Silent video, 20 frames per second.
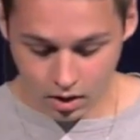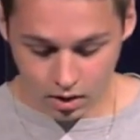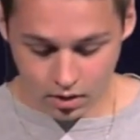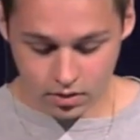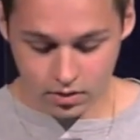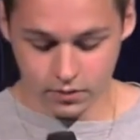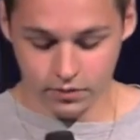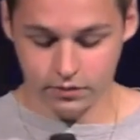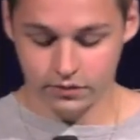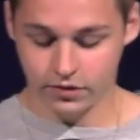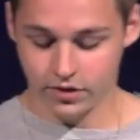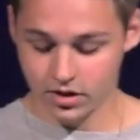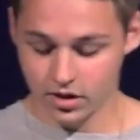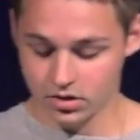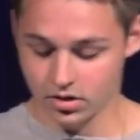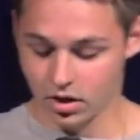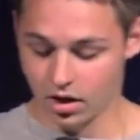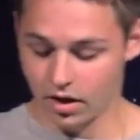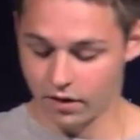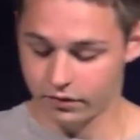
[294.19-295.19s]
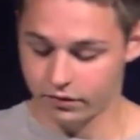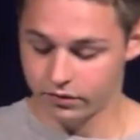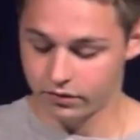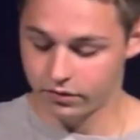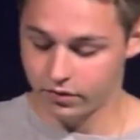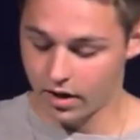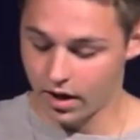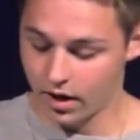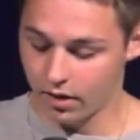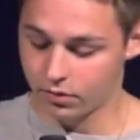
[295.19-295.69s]
To finish
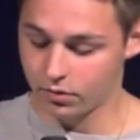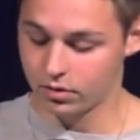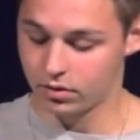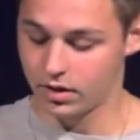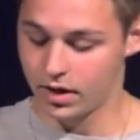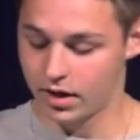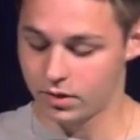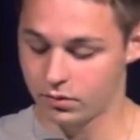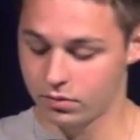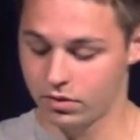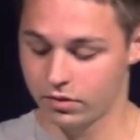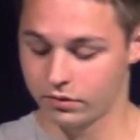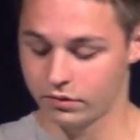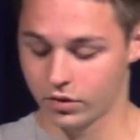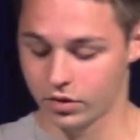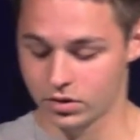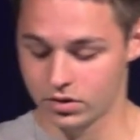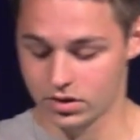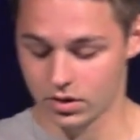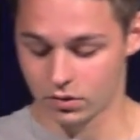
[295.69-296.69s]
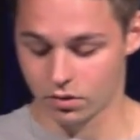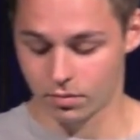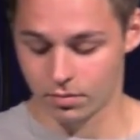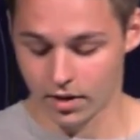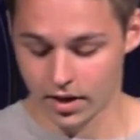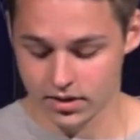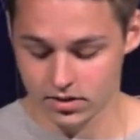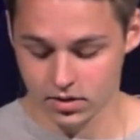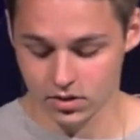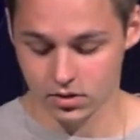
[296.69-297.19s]
off, I will end with a verse that
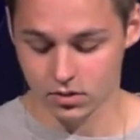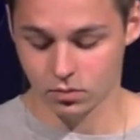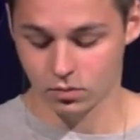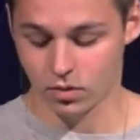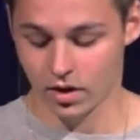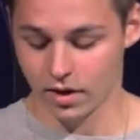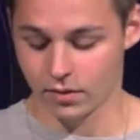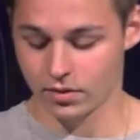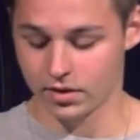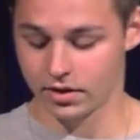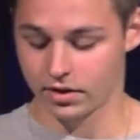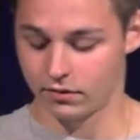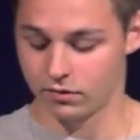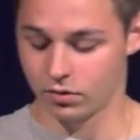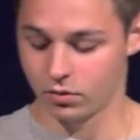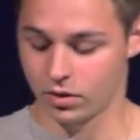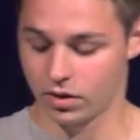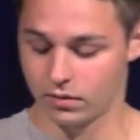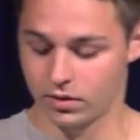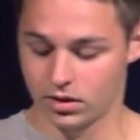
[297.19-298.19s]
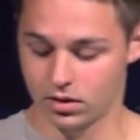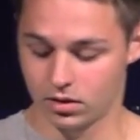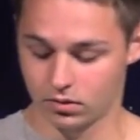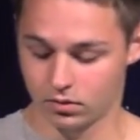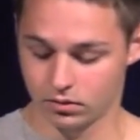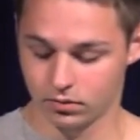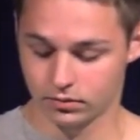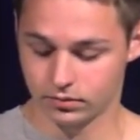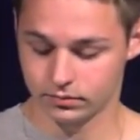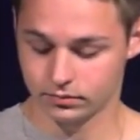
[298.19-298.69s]
reminds us why we live the way we
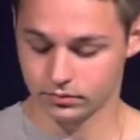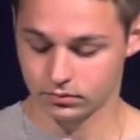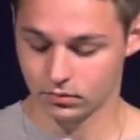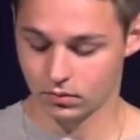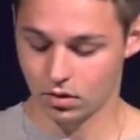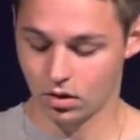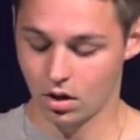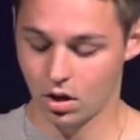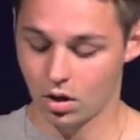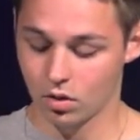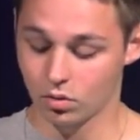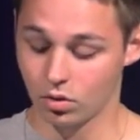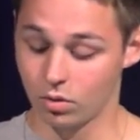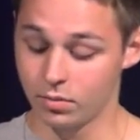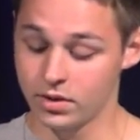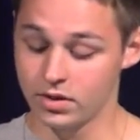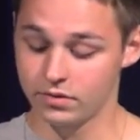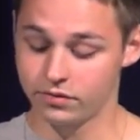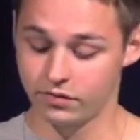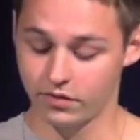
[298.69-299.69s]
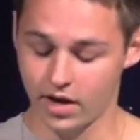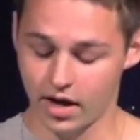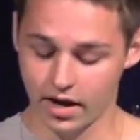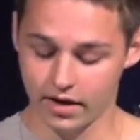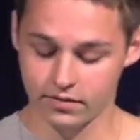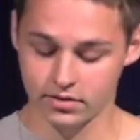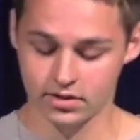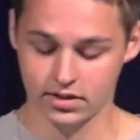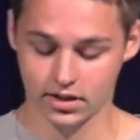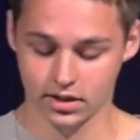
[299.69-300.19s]
do. Romans
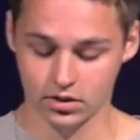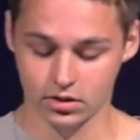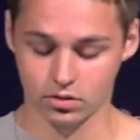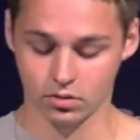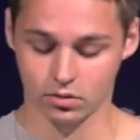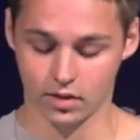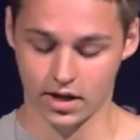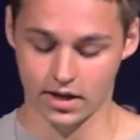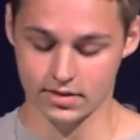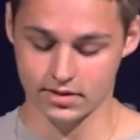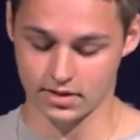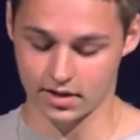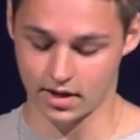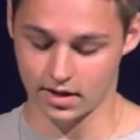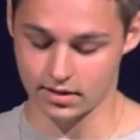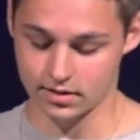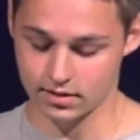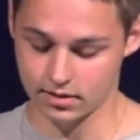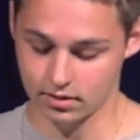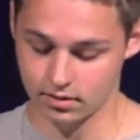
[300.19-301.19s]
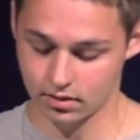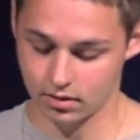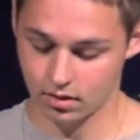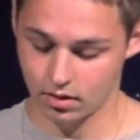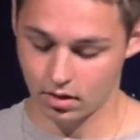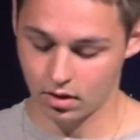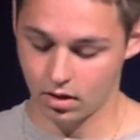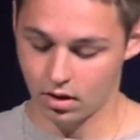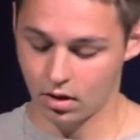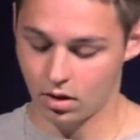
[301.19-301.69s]
5, 6 through 8 says,
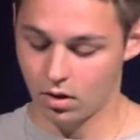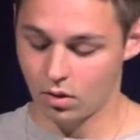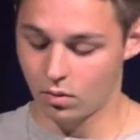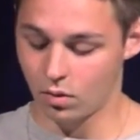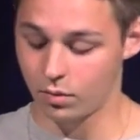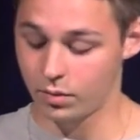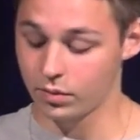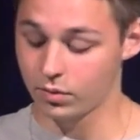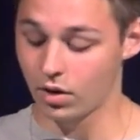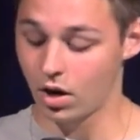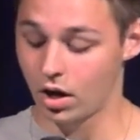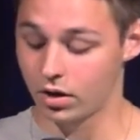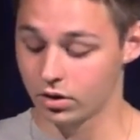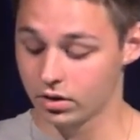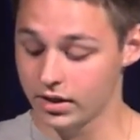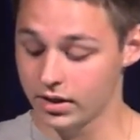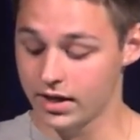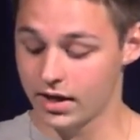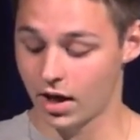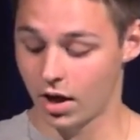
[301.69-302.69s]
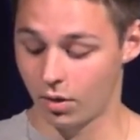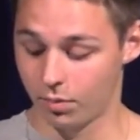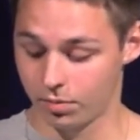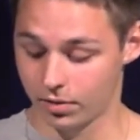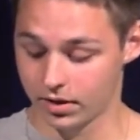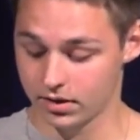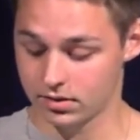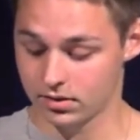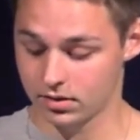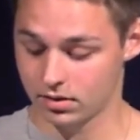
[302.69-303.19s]
When we were utterly
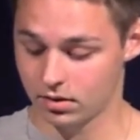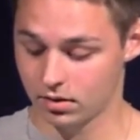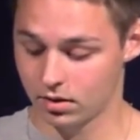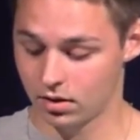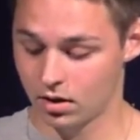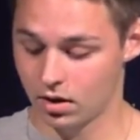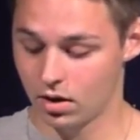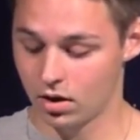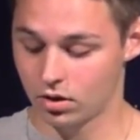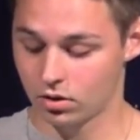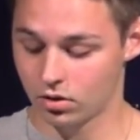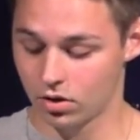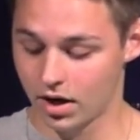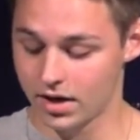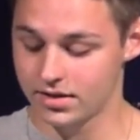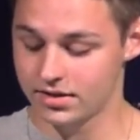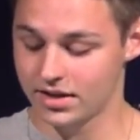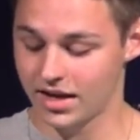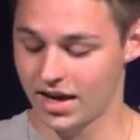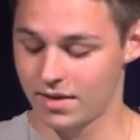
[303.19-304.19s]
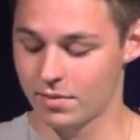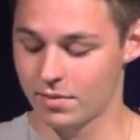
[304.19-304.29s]
helpless, Christ came